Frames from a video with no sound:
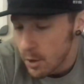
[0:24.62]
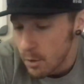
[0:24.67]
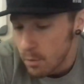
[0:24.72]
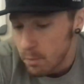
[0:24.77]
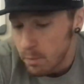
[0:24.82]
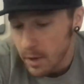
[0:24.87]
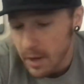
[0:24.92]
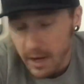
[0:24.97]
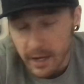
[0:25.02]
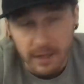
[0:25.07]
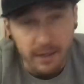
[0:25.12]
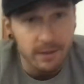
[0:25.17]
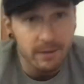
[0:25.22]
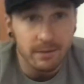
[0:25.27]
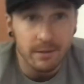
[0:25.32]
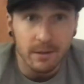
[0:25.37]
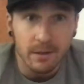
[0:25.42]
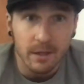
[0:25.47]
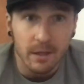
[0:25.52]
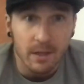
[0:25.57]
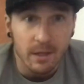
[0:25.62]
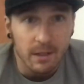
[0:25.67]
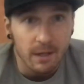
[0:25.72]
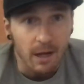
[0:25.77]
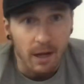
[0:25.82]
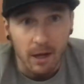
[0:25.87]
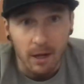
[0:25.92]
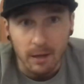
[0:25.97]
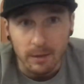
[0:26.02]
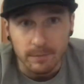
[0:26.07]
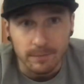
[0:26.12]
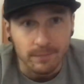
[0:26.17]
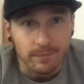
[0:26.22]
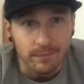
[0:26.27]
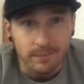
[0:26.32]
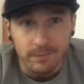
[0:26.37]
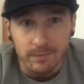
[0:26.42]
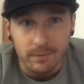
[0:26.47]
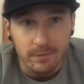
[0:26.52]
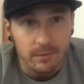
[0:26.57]
But
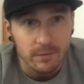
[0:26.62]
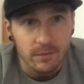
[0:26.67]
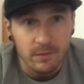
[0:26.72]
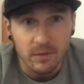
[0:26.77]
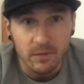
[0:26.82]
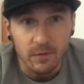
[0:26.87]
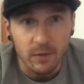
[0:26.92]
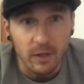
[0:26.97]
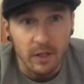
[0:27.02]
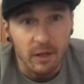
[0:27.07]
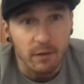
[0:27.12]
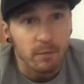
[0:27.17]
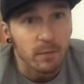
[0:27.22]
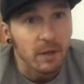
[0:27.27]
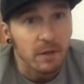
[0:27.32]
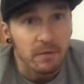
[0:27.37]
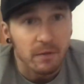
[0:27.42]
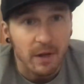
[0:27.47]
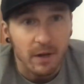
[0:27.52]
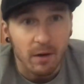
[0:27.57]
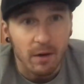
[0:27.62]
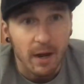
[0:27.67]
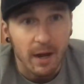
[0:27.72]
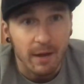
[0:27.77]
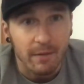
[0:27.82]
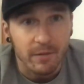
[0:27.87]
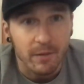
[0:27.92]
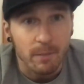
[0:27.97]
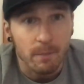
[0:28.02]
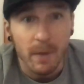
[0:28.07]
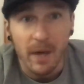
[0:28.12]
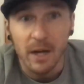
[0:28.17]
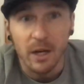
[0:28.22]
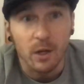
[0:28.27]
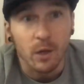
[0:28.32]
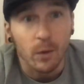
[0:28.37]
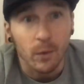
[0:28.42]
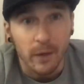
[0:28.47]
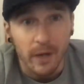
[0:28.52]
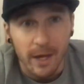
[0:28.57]
forgive me if I don't have the
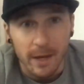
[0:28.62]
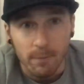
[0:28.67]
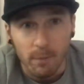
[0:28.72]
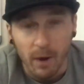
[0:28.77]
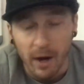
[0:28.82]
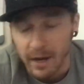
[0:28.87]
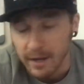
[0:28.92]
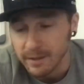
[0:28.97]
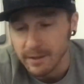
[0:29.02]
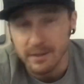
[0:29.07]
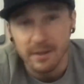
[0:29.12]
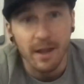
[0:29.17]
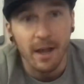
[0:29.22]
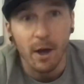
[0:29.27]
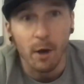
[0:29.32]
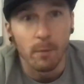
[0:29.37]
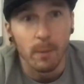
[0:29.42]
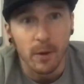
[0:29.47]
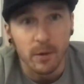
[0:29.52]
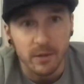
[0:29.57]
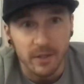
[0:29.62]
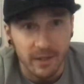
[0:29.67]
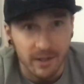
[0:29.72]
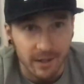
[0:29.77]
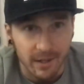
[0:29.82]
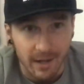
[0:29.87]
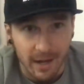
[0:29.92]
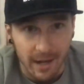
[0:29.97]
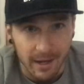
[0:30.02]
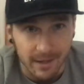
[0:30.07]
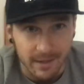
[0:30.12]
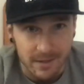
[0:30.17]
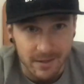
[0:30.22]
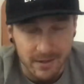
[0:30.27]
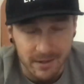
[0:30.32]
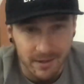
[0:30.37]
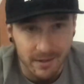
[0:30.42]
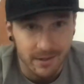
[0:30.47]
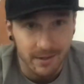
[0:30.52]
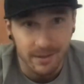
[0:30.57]
medical name right. Elbow
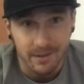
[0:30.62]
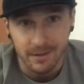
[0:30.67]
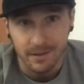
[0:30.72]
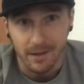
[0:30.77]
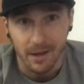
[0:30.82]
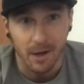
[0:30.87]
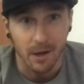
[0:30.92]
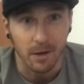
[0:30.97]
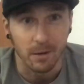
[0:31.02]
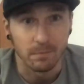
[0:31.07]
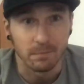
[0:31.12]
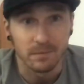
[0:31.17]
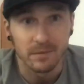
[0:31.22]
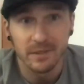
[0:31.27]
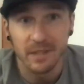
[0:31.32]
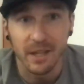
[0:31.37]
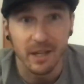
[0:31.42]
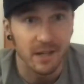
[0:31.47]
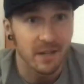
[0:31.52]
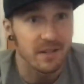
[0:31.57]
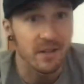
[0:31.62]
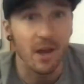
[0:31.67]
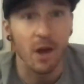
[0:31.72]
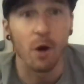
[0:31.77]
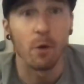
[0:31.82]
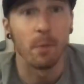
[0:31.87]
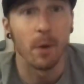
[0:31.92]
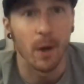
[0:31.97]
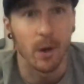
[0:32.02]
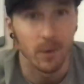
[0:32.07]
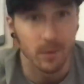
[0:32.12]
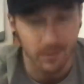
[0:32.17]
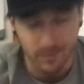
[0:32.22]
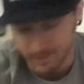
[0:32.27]
tendonitis. Tennis elbow.